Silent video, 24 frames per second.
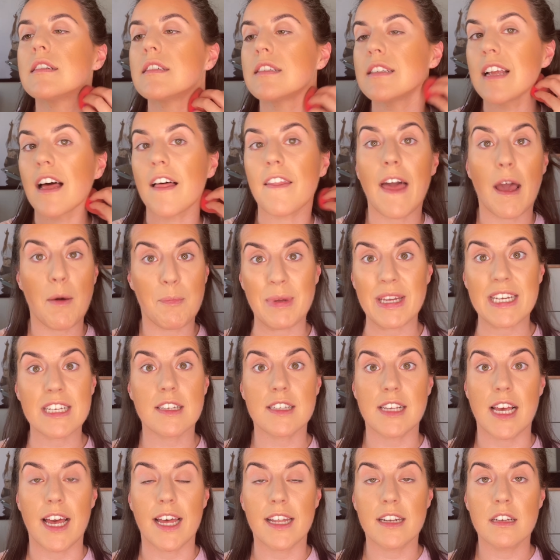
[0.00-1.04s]
Now that being
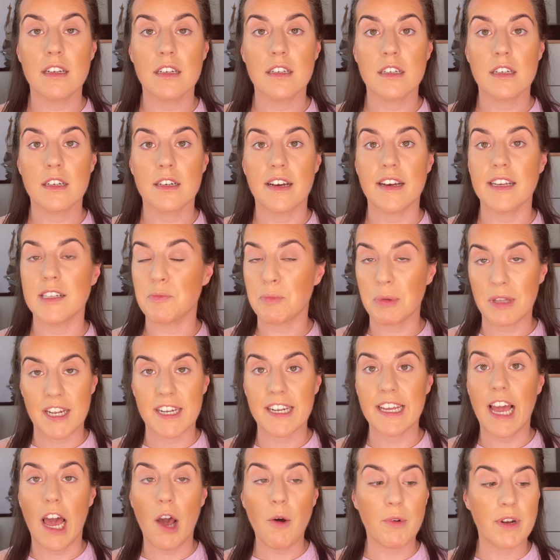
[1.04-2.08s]
said, it's
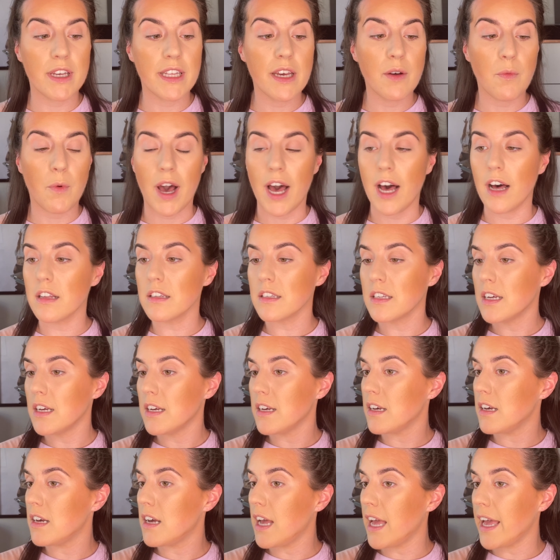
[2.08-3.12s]
blending out really well.
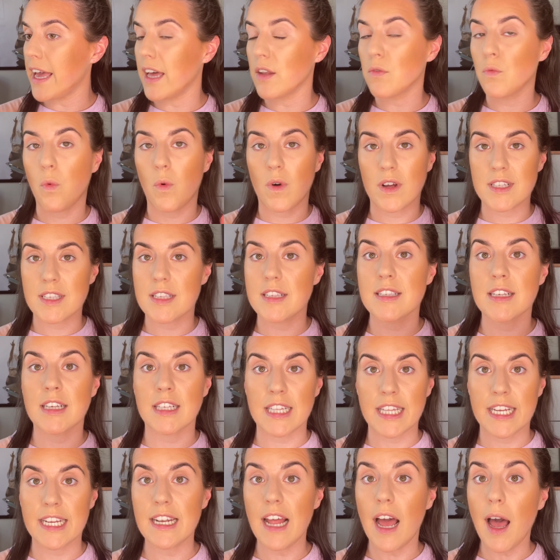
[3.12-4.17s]
And once it's
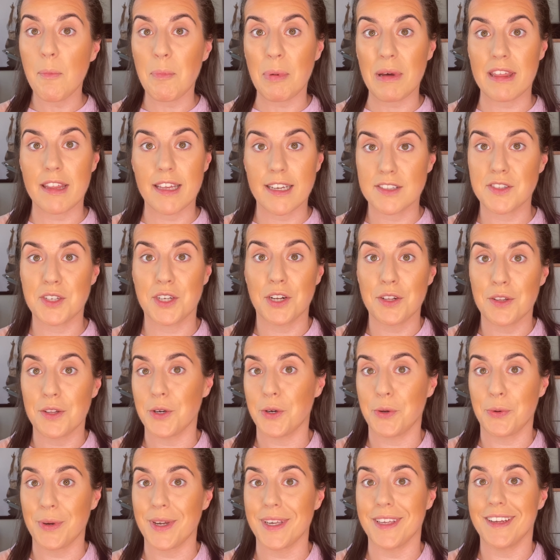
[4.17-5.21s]
cleaned up, I think it's gonna
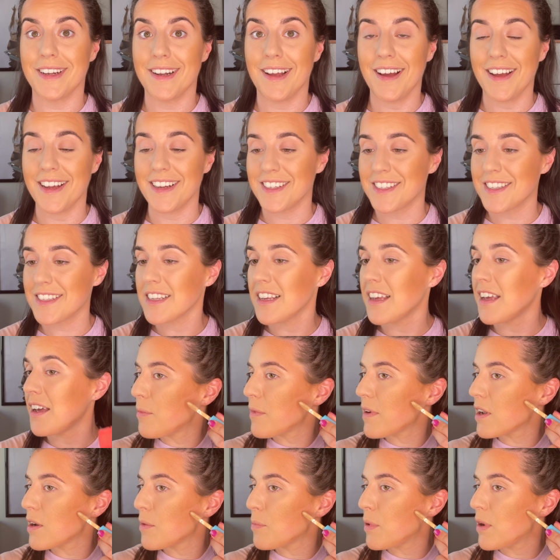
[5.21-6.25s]
look really nice.
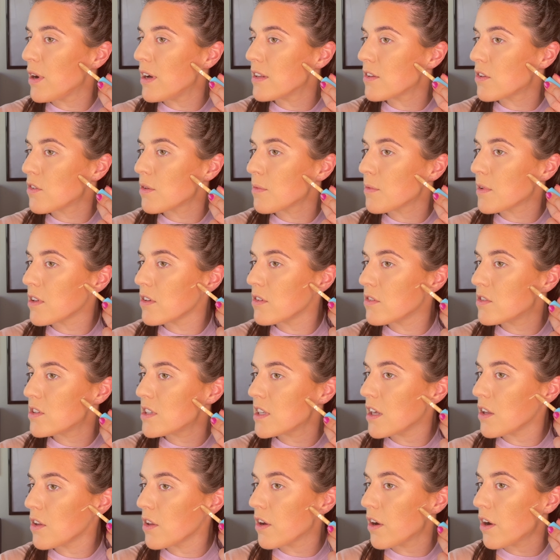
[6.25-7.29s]
I'm gonna put some
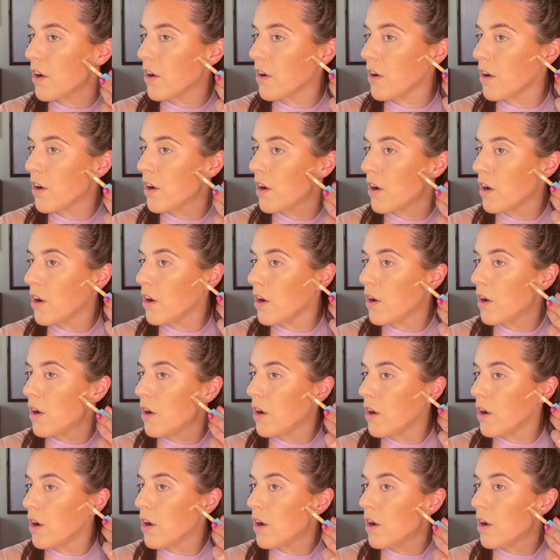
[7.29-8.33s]
concealer
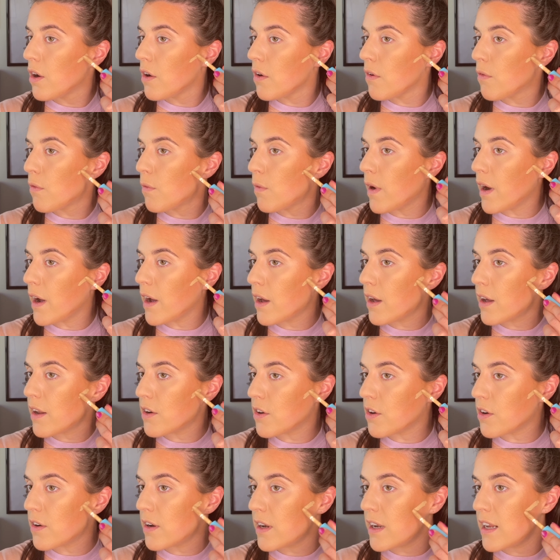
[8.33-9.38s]
right
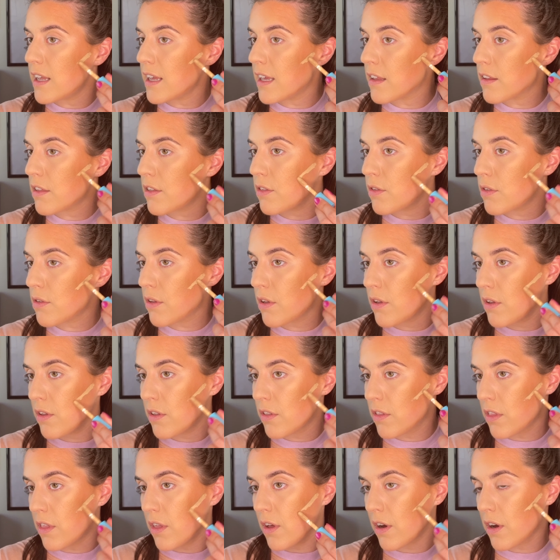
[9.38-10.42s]
underneath
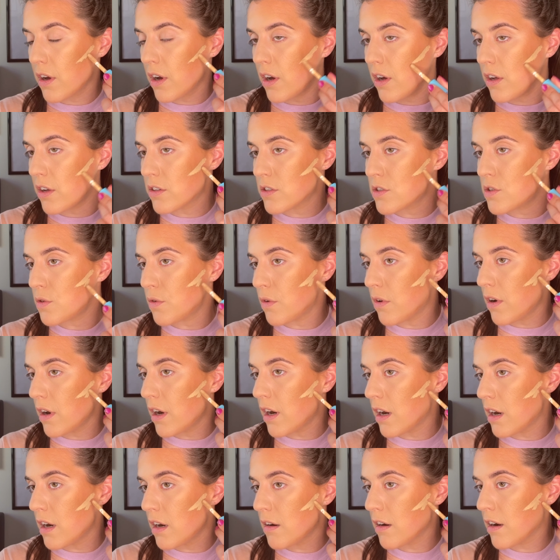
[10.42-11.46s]
the
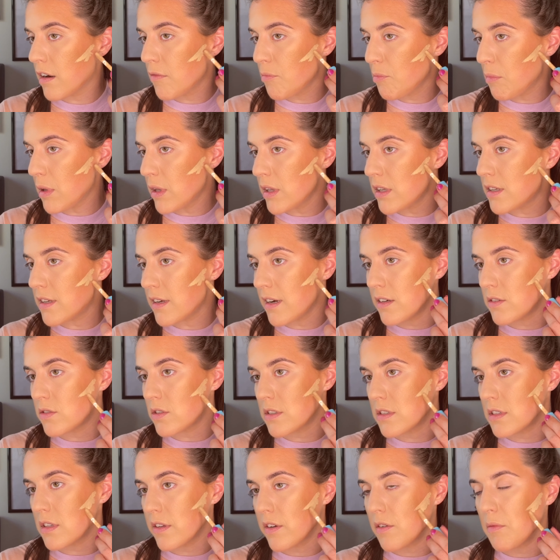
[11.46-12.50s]
contour, pull it down
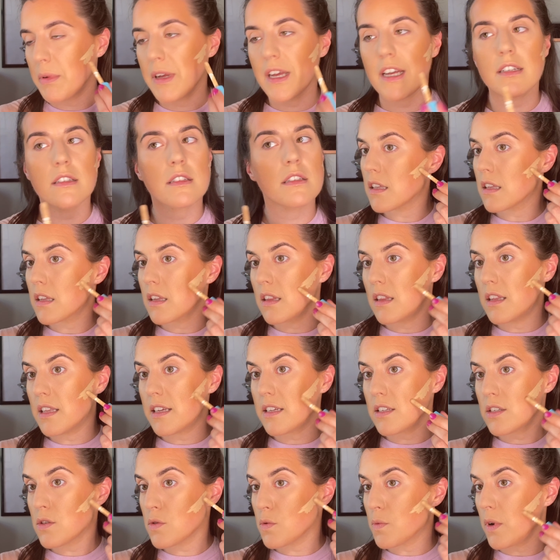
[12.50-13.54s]
just a little bit.
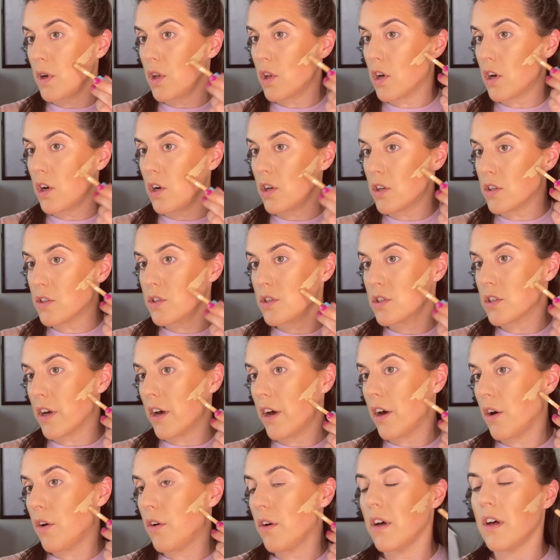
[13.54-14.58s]
This will
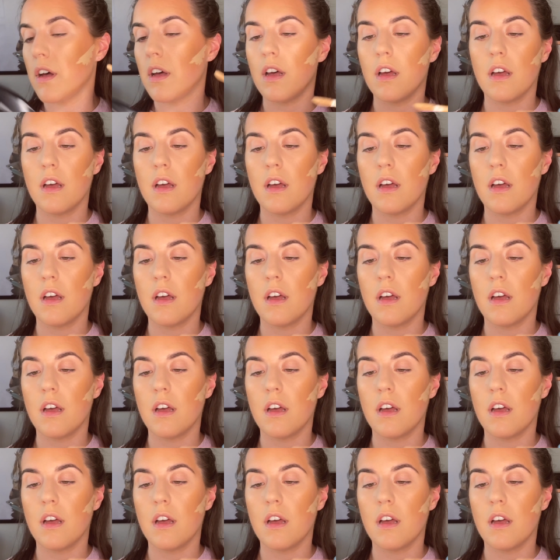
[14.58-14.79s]
also